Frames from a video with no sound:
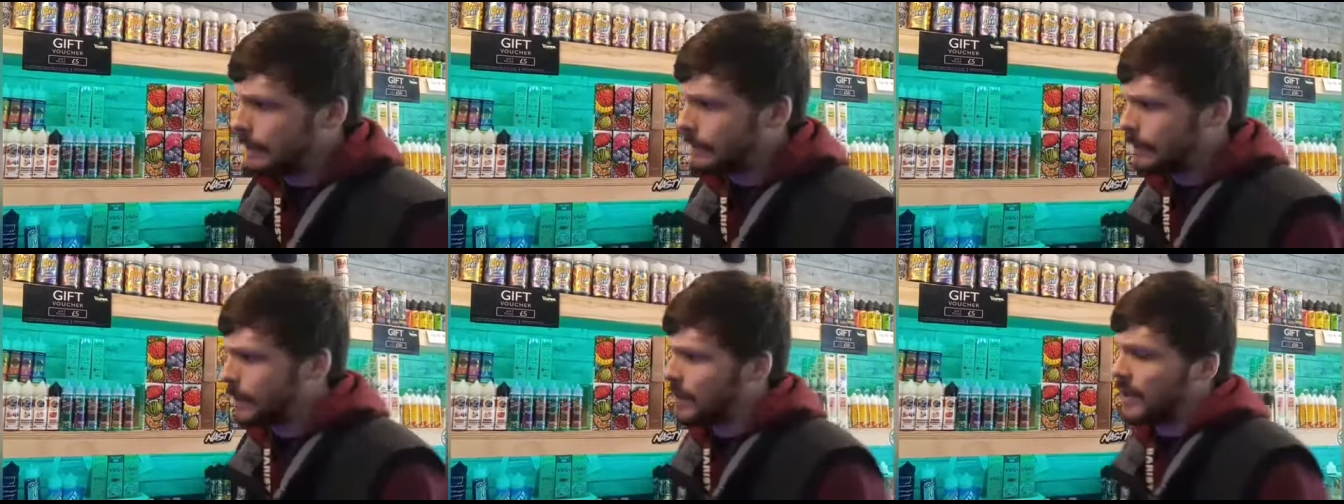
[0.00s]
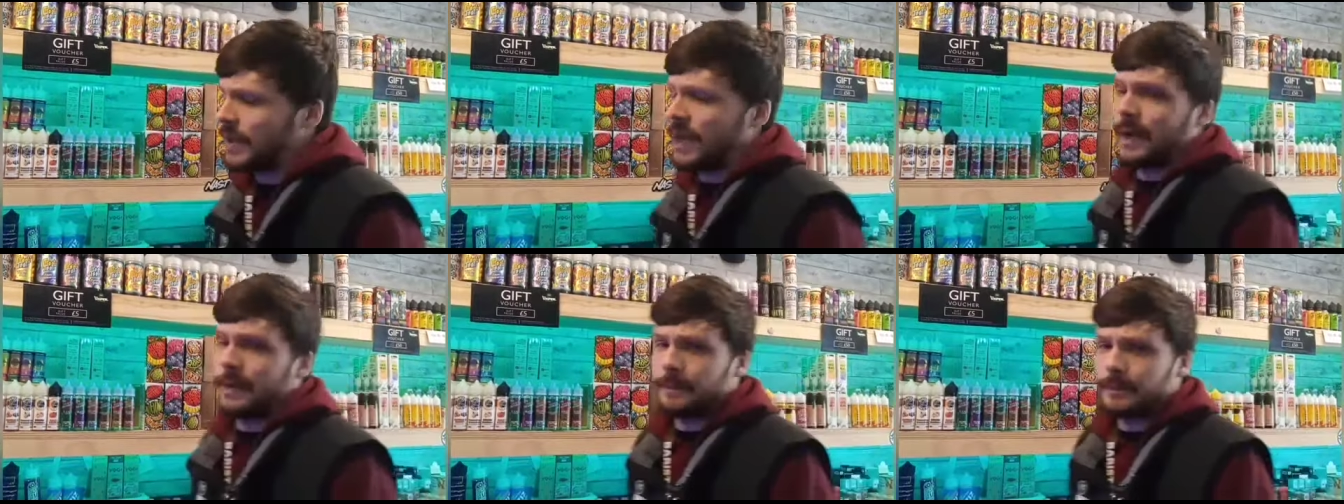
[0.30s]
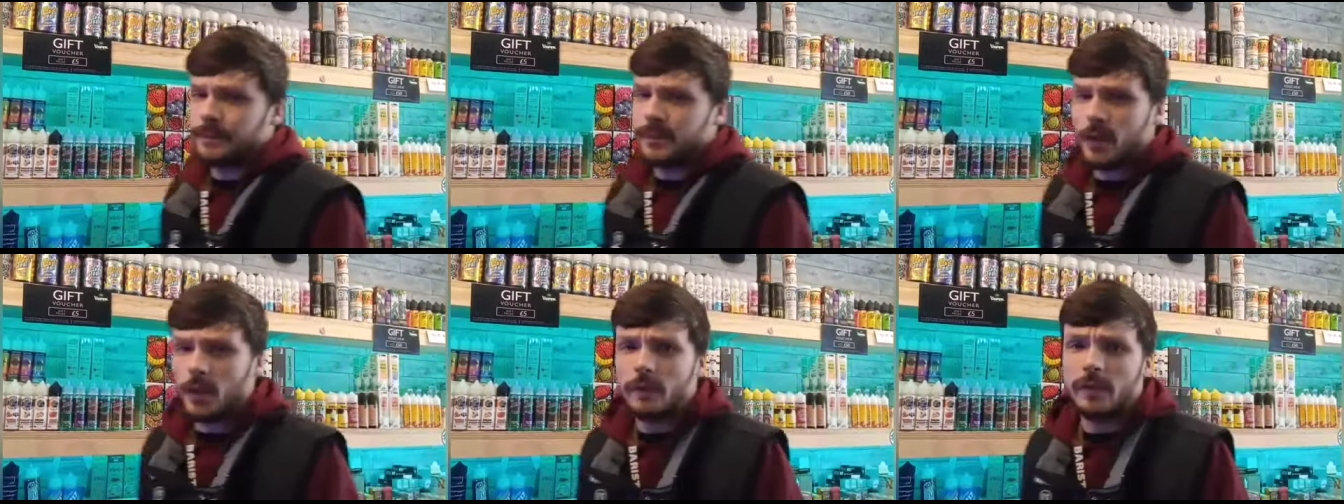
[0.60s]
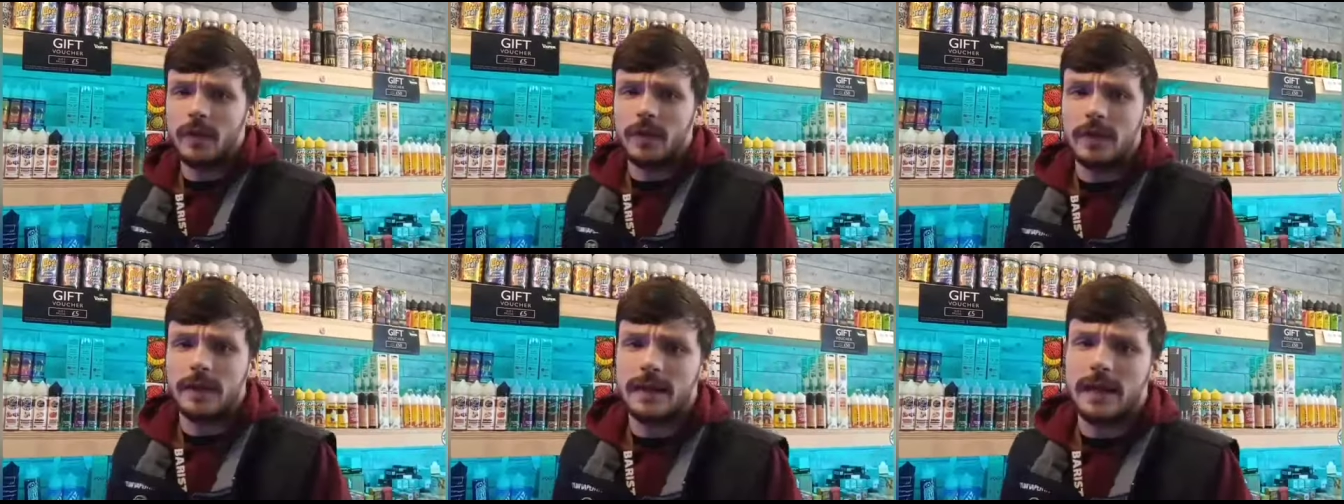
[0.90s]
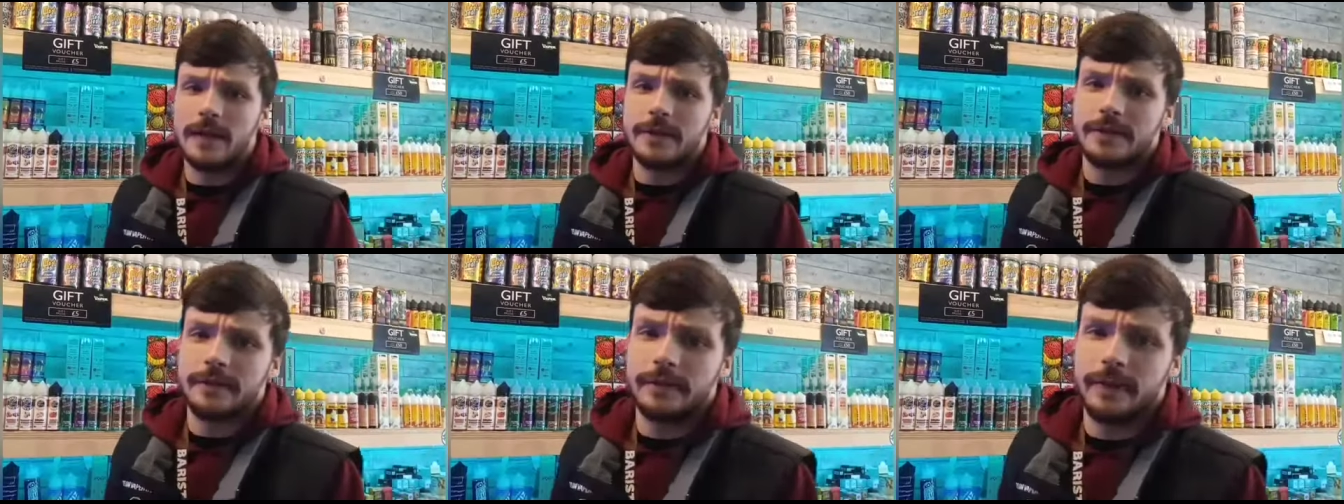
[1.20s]
But yeah, over
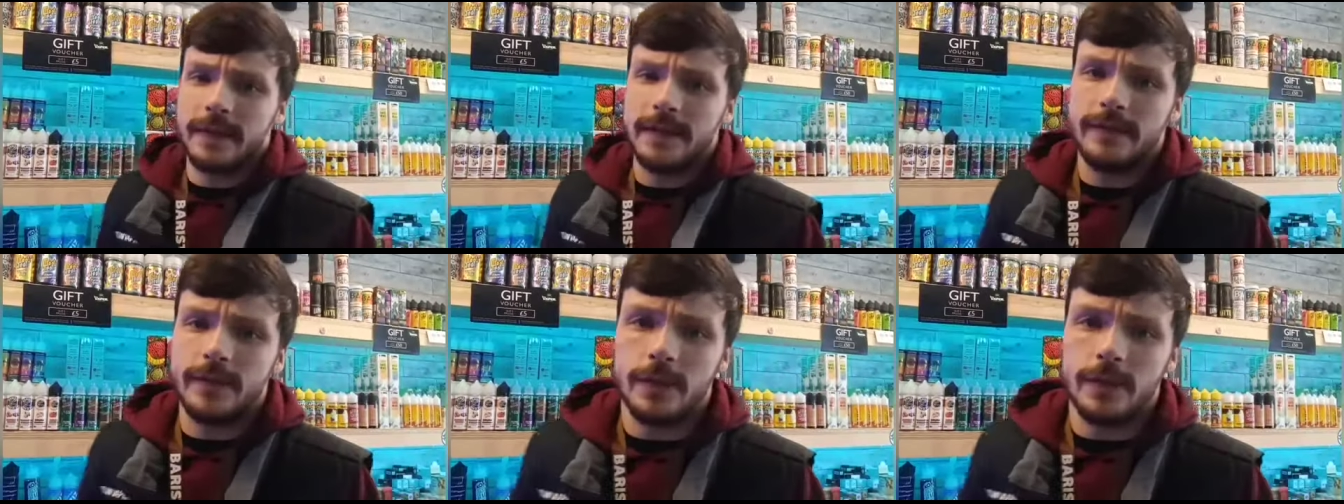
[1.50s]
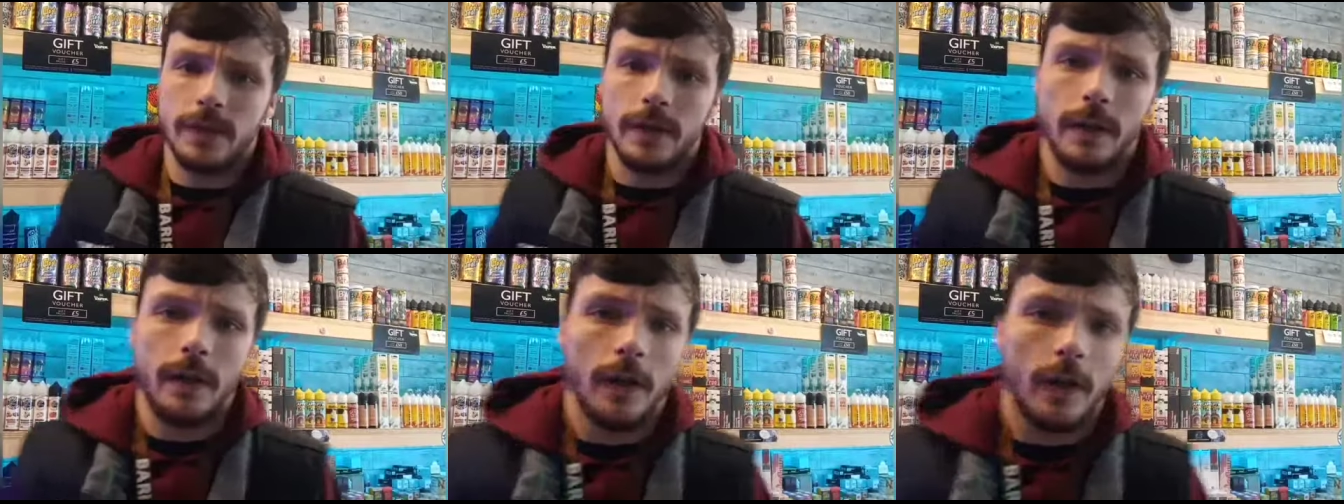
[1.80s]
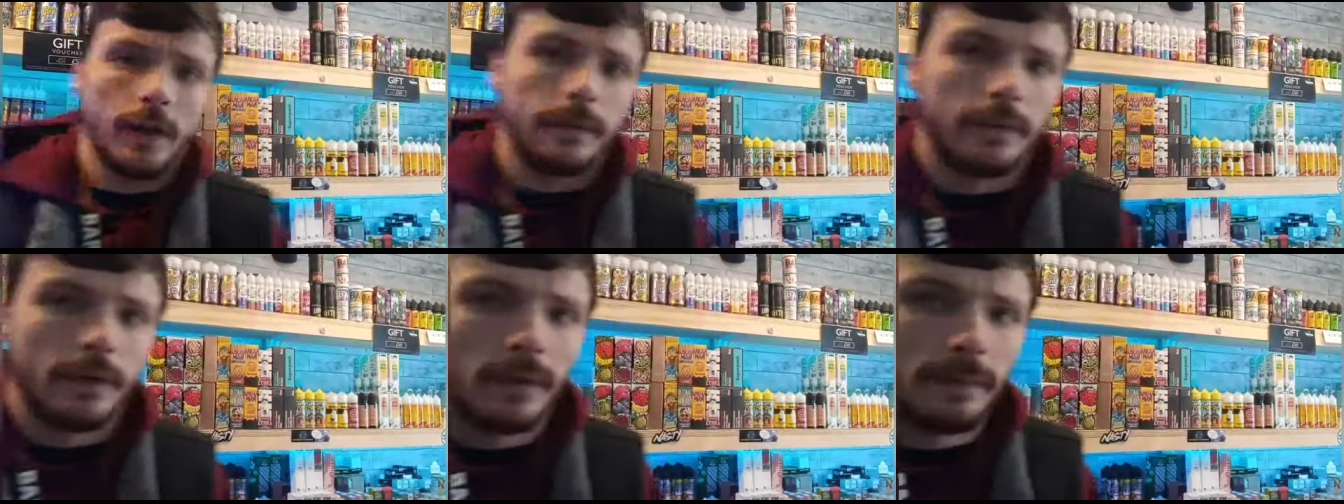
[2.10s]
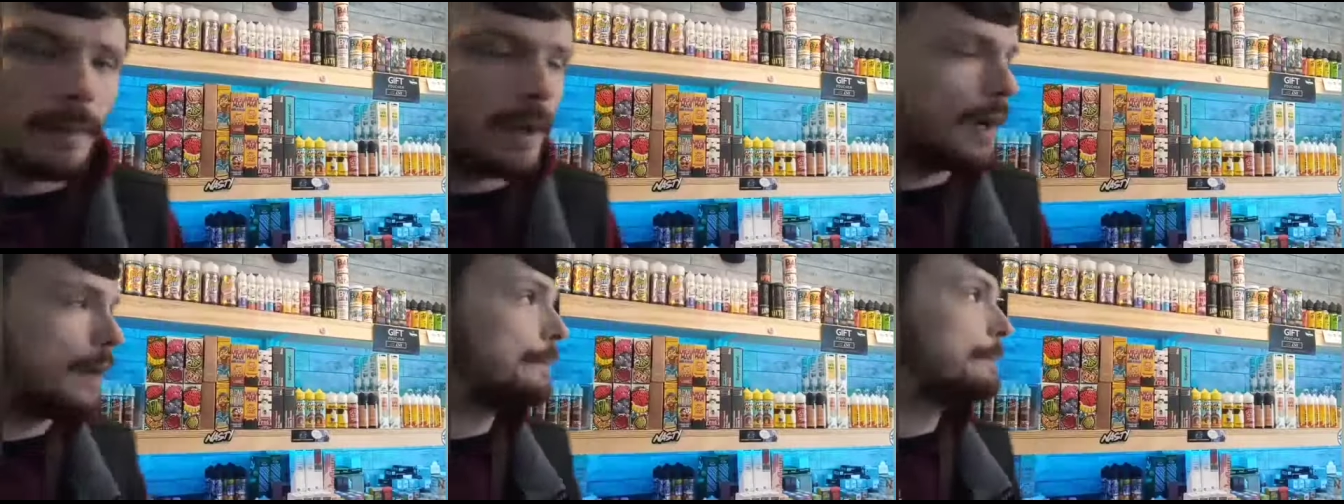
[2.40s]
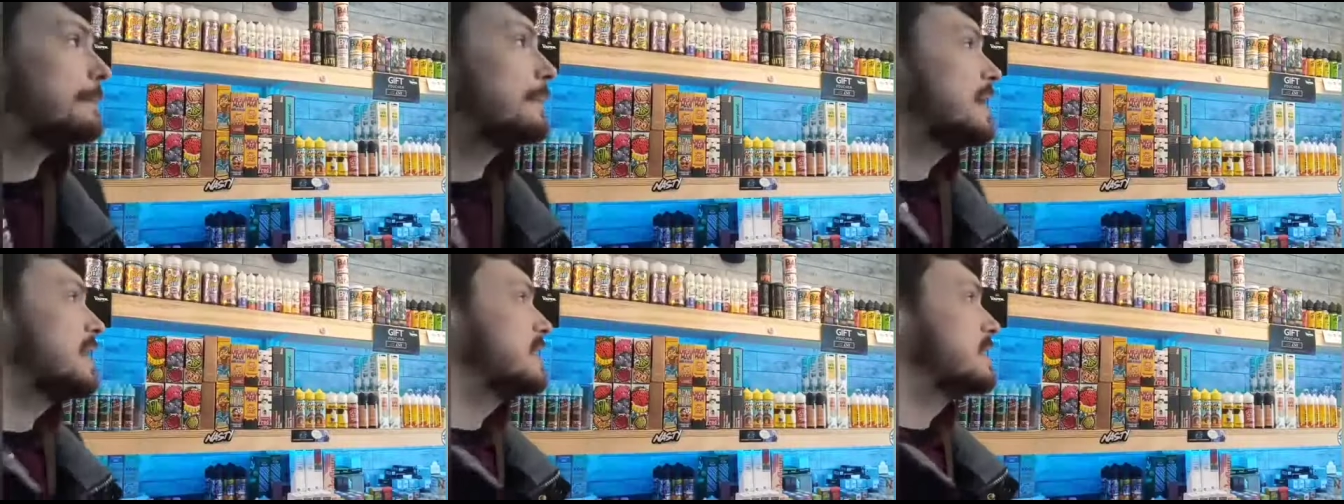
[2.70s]
3,000 flavours from
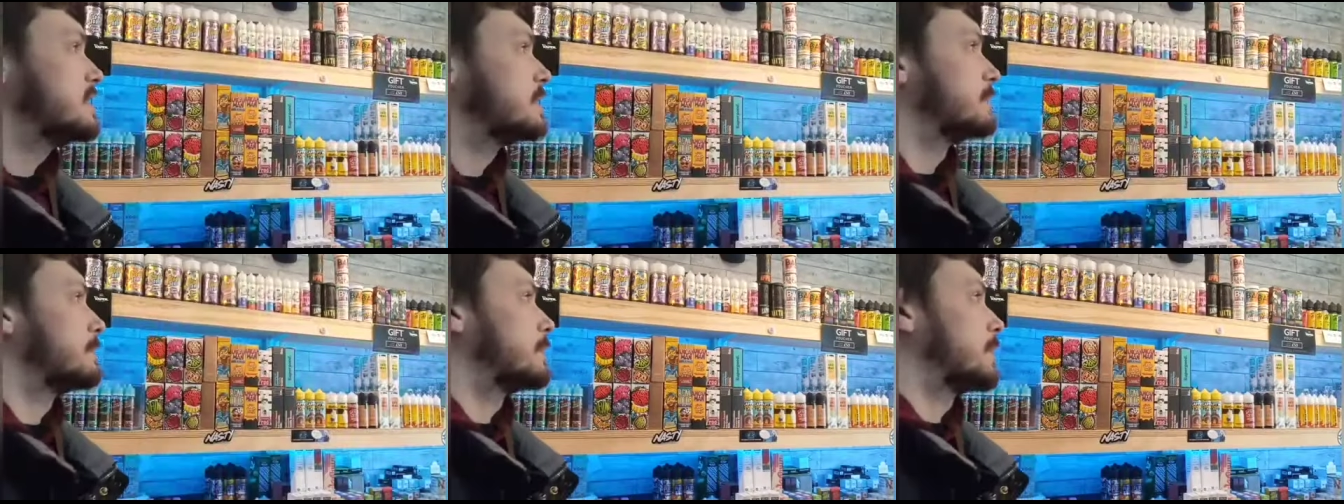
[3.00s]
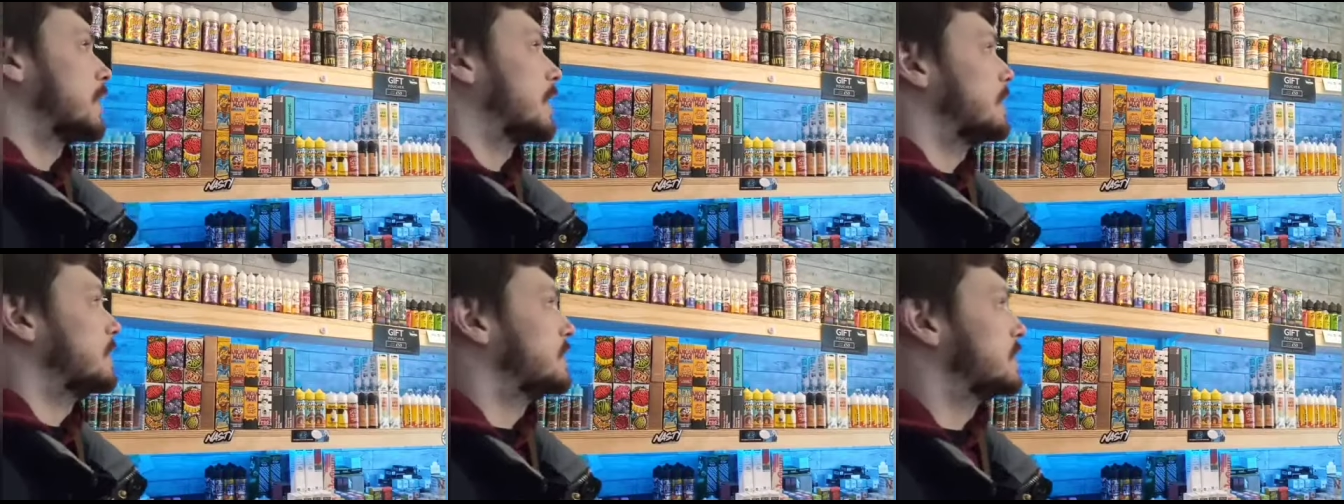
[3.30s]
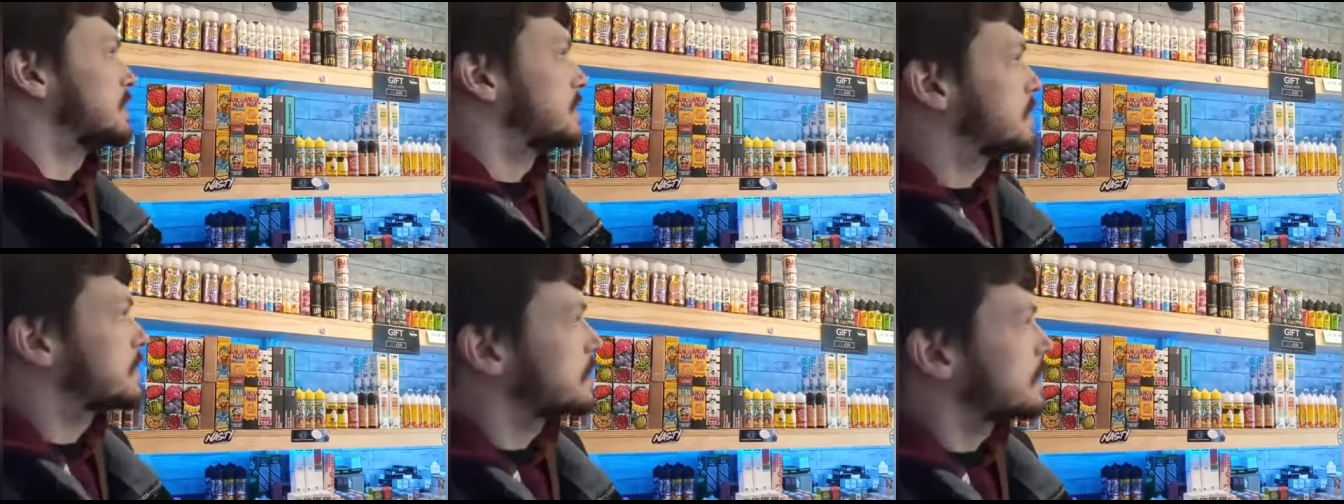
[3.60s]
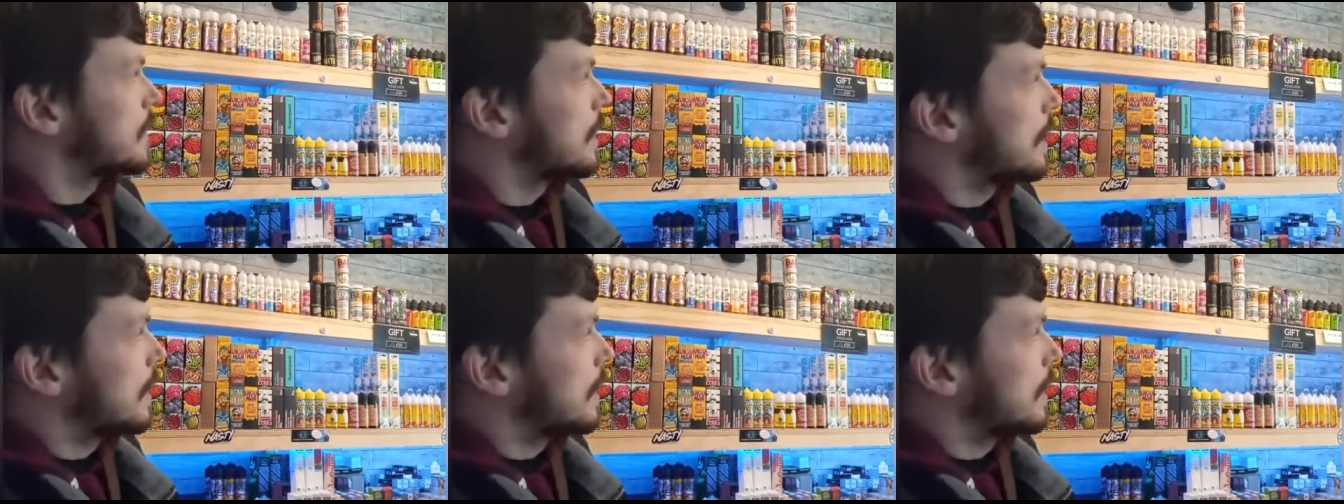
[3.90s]
amazing brands